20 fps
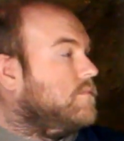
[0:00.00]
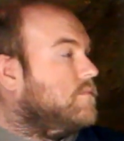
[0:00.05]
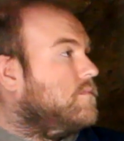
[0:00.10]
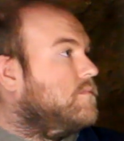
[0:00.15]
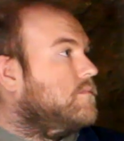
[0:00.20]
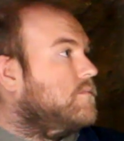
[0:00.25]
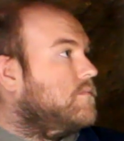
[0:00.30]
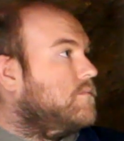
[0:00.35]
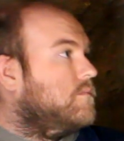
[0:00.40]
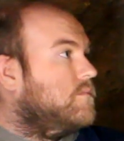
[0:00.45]

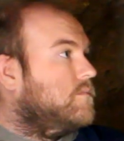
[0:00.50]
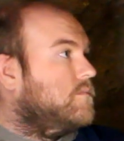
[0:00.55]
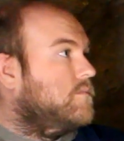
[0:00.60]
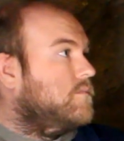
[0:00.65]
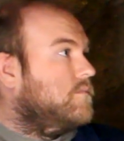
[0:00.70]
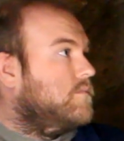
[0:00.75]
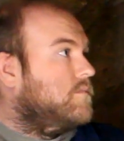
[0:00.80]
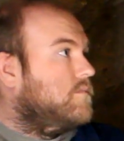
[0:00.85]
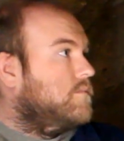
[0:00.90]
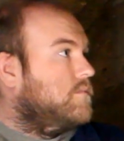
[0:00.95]

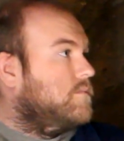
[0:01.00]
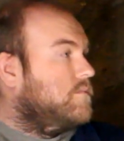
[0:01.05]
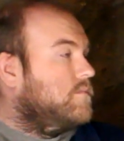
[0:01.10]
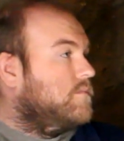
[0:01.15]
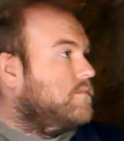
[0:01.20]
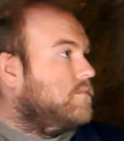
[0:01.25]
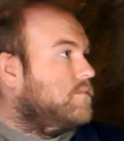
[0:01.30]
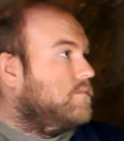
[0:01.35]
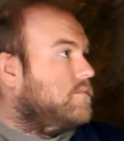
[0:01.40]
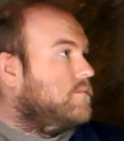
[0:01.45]

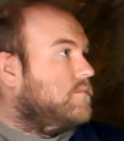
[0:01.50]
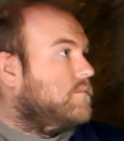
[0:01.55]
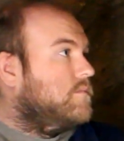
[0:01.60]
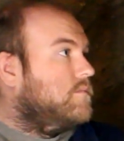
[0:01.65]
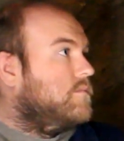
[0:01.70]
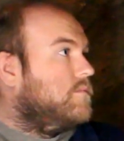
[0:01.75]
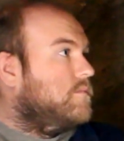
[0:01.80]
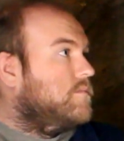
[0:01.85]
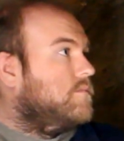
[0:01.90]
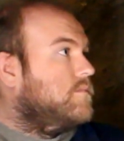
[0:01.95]

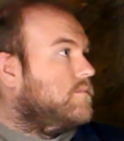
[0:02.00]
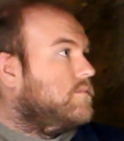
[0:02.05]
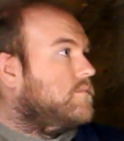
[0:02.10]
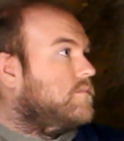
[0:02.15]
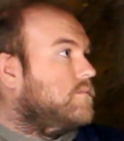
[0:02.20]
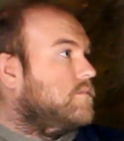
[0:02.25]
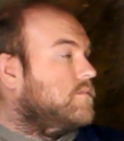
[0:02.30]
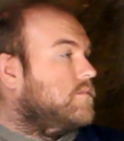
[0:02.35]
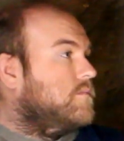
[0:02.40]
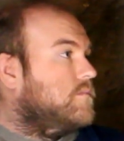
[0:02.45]

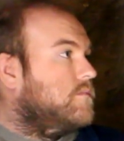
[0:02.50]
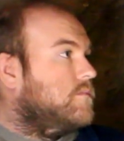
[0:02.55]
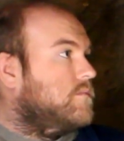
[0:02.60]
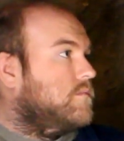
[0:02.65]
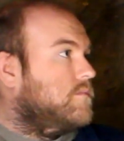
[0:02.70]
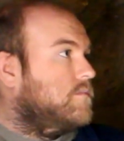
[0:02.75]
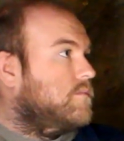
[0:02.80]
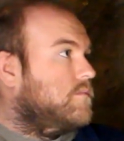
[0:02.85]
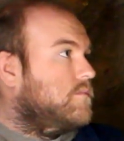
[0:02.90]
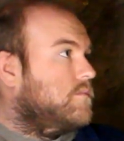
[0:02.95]

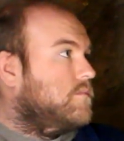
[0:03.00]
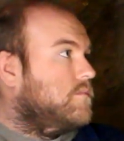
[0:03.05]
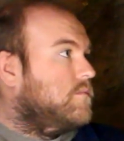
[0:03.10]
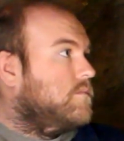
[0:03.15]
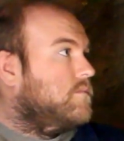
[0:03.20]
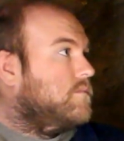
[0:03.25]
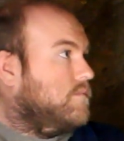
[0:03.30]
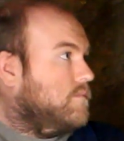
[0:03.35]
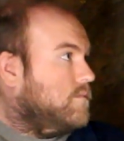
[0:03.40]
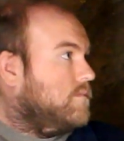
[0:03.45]

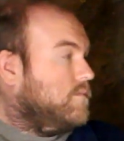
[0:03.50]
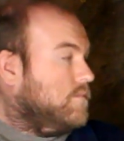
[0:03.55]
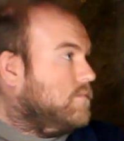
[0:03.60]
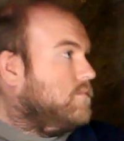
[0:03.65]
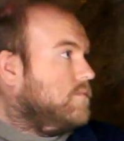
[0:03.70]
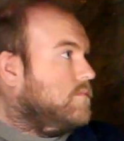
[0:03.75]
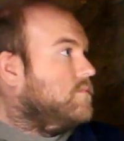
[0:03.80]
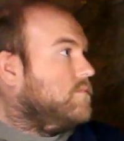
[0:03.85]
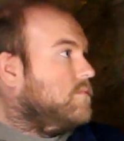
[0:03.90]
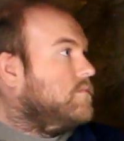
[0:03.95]

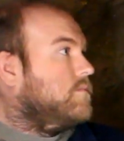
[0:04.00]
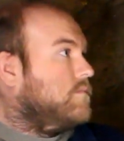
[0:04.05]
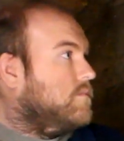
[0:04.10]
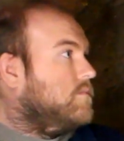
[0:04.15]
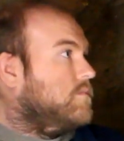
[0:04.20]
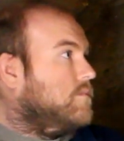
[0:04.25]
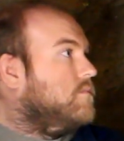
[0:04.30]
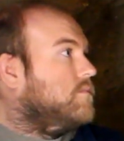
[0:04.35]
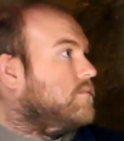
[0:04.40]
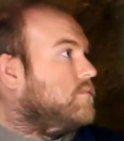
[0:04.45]

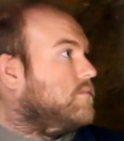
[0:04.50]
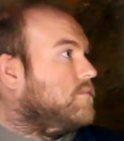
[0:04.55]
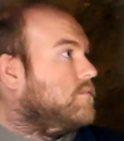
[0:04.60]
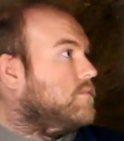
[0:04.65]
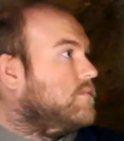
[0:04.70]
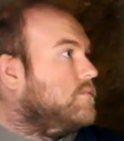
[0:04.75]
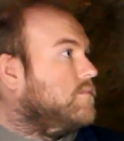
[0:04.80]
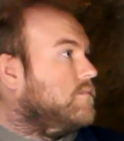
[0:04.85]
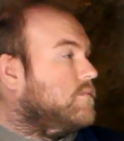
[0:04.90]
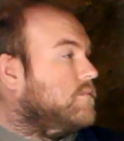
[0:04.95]
(not speaking)